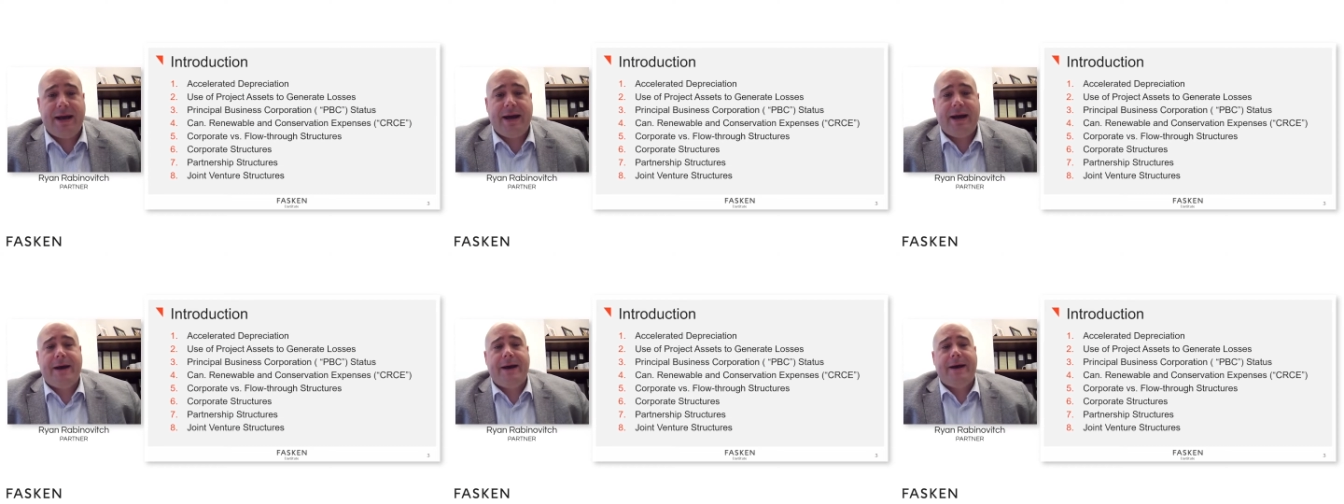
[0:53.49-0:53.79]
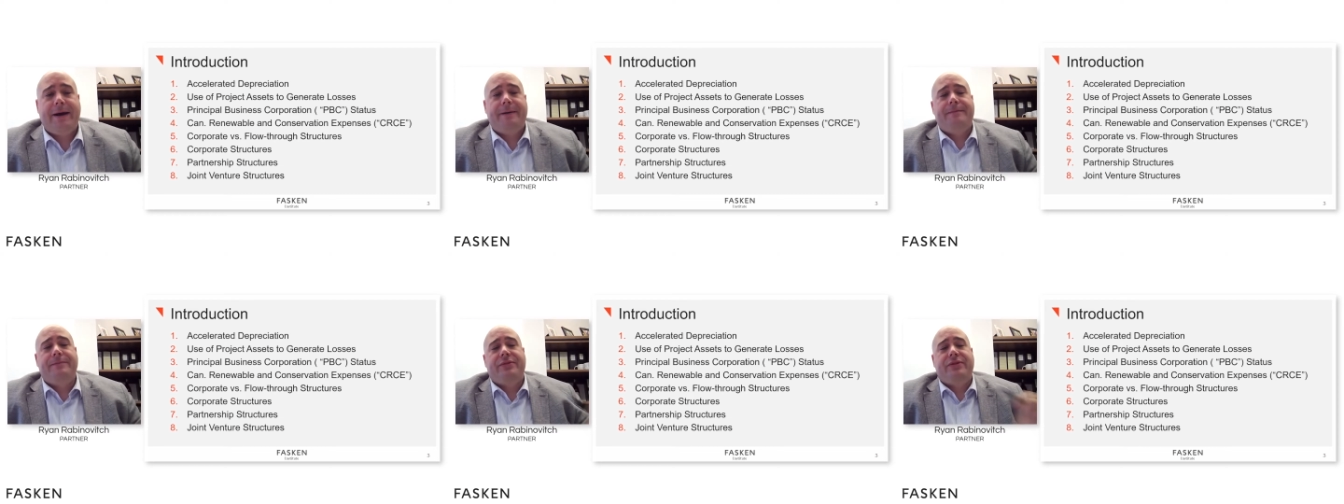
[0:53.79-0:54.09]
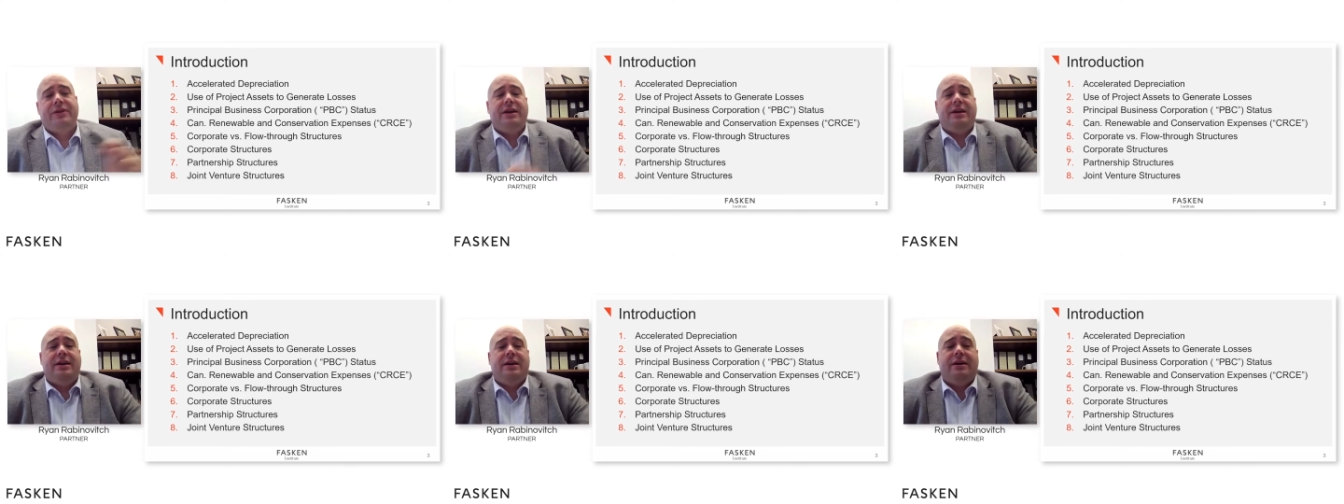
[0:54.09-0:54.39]

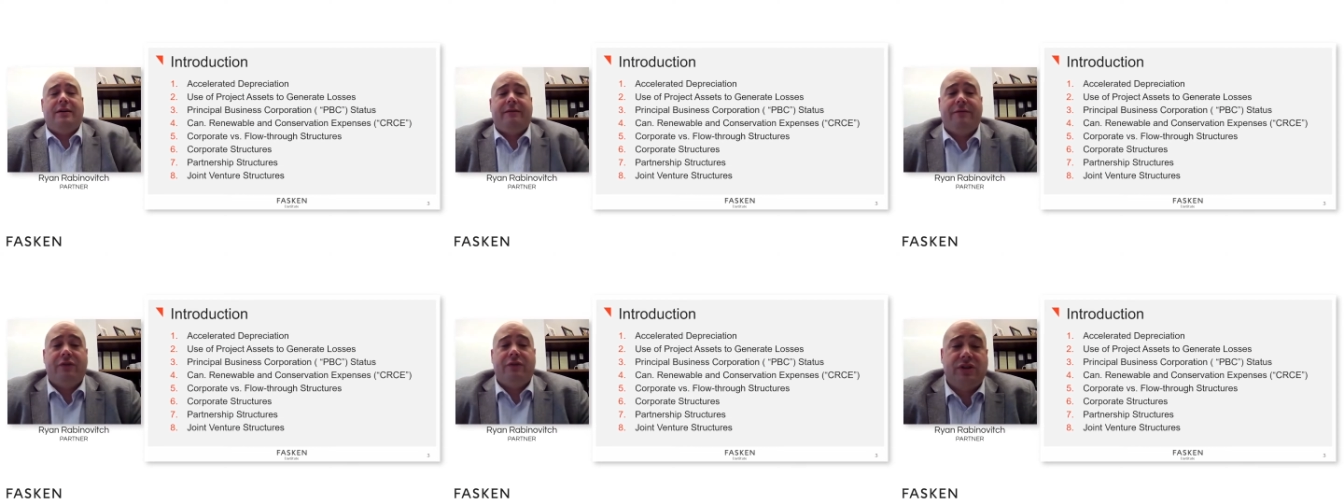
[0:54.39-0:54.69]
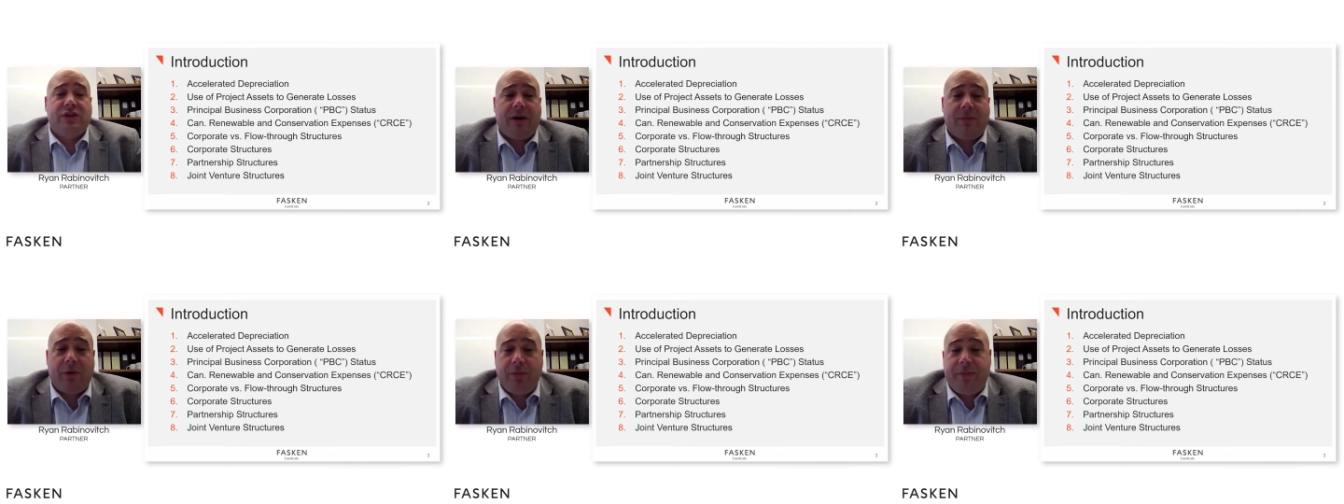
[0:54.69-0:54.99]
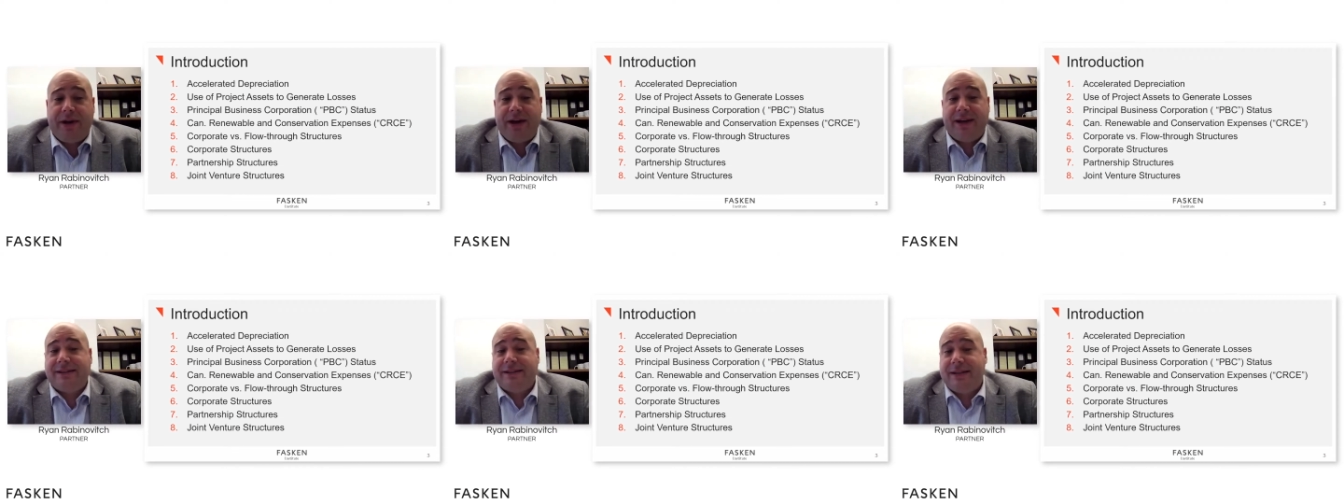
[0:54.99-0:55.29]
The first topic will
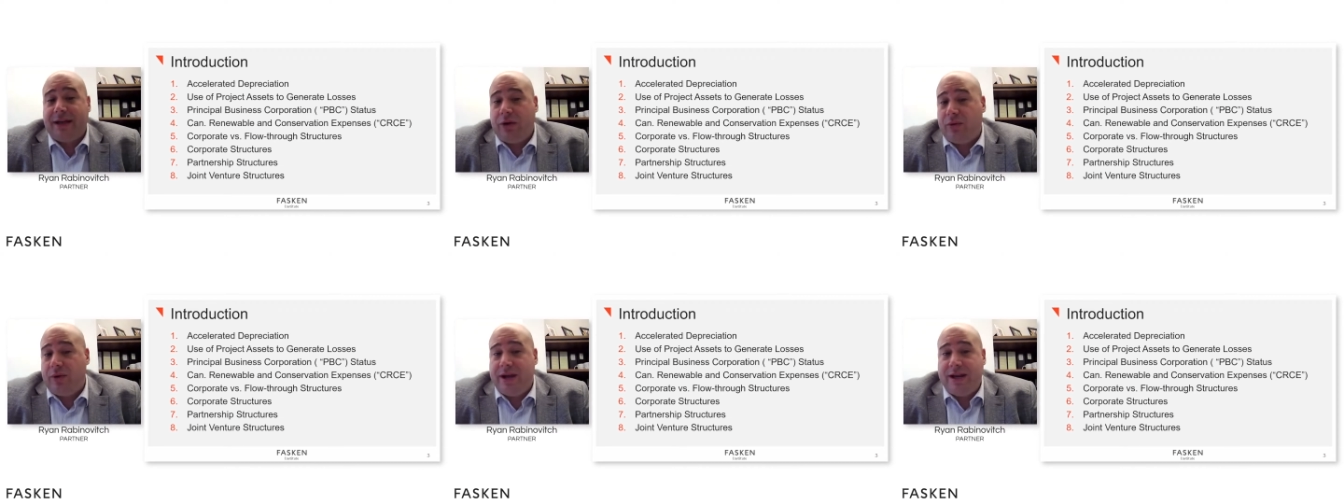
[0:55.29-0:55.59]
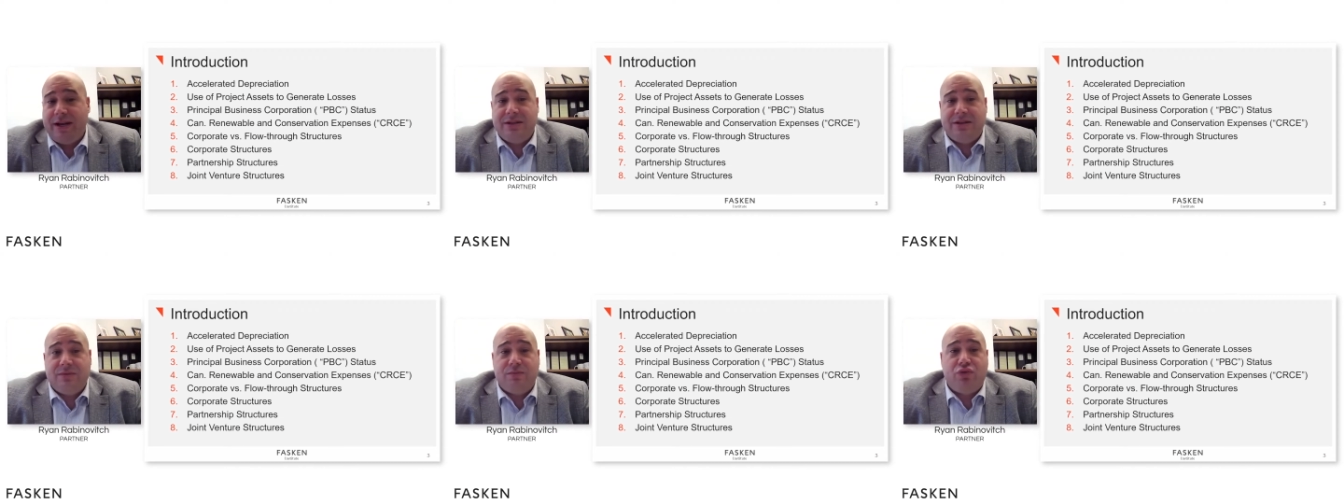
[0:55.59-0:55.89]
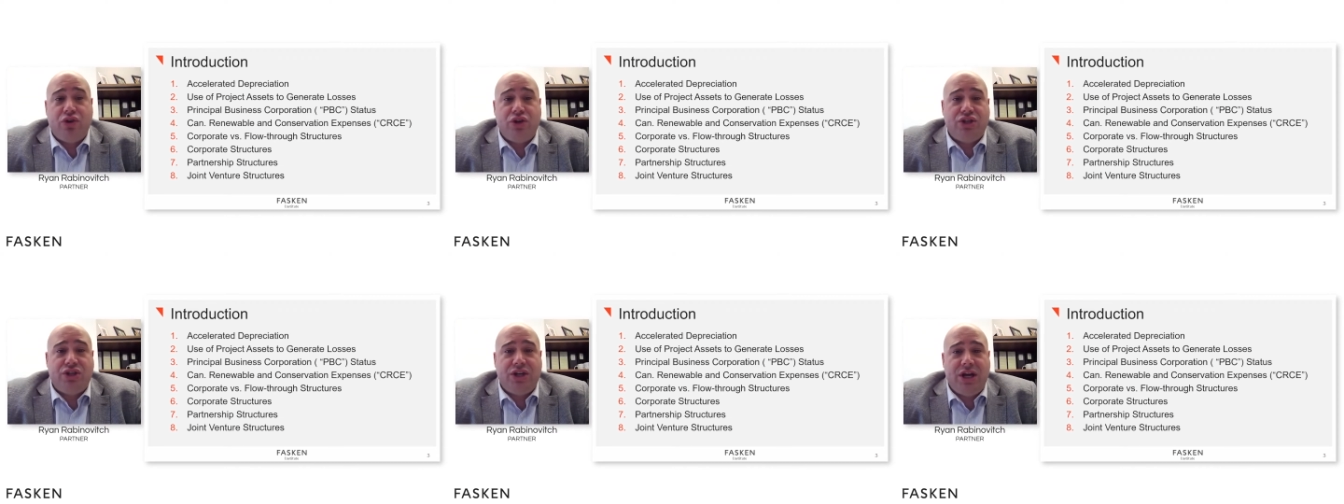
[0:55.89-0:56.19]
be accelerated
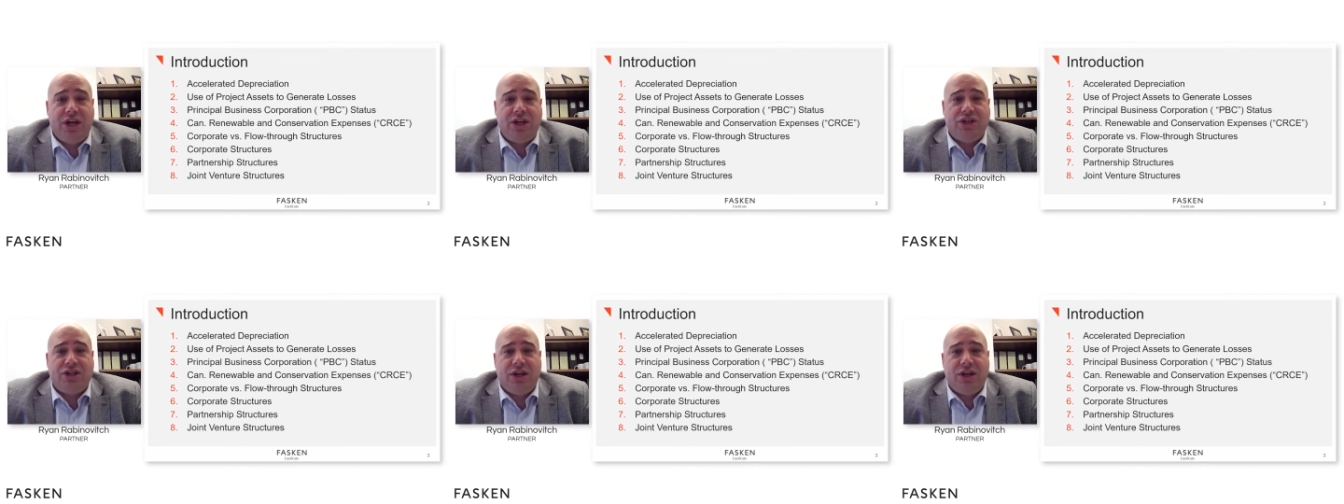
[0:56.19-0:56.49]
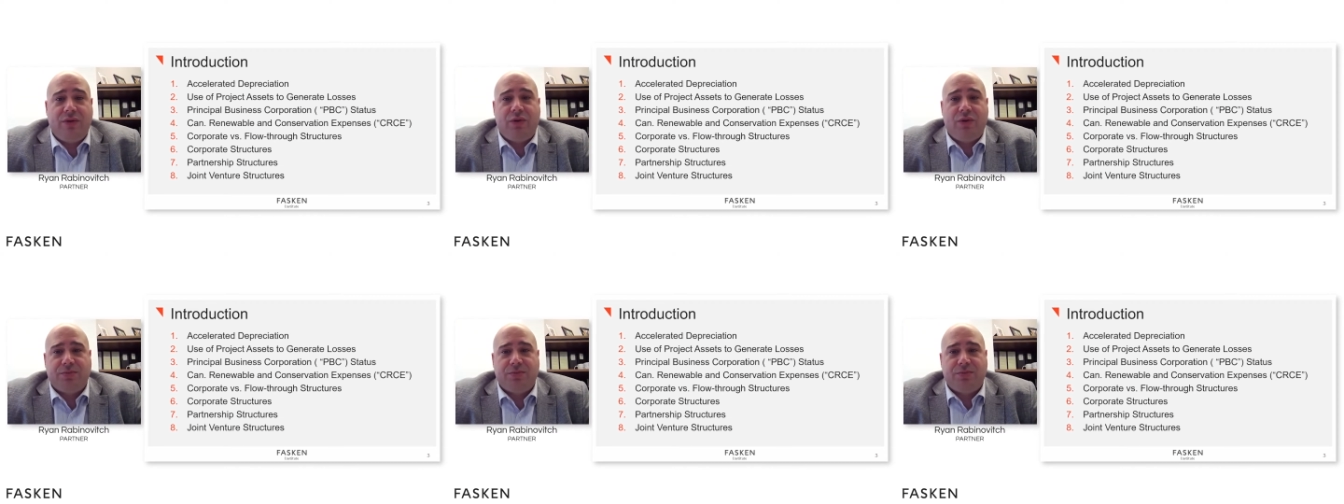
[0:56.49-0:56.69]
depreciation,